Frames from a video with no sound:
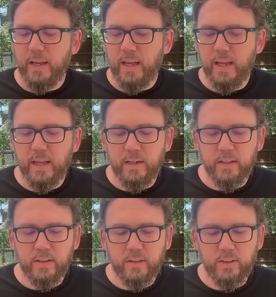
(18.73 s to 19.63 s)
And
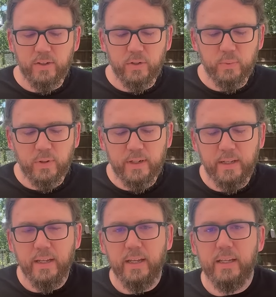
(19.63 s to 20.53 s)
the third one
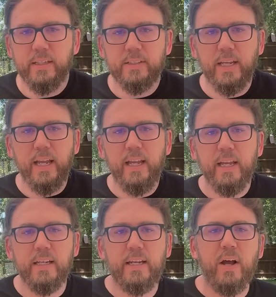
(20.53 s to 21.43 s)
is a
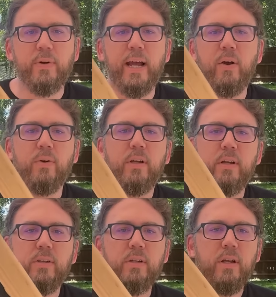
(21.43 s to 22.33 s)
Dadao,
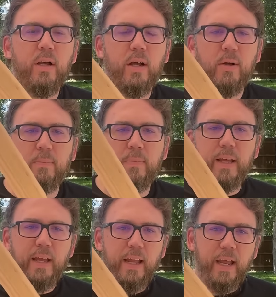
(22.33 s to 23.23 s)

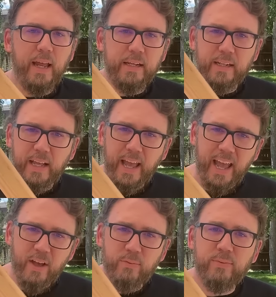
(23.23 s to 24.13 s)
hand and a
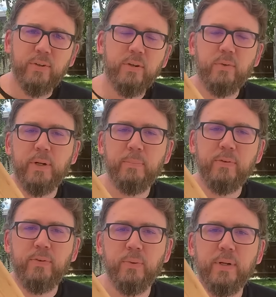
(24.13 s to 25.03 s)
half grip,
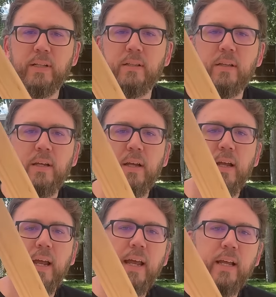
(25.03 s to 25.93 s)
if you will,
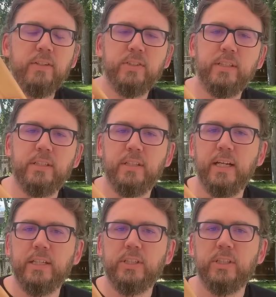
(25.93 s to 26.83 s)
and
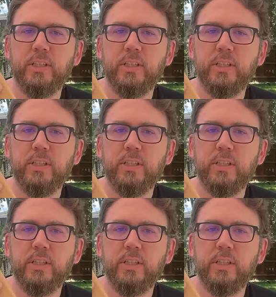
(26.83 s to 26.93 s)
single-edged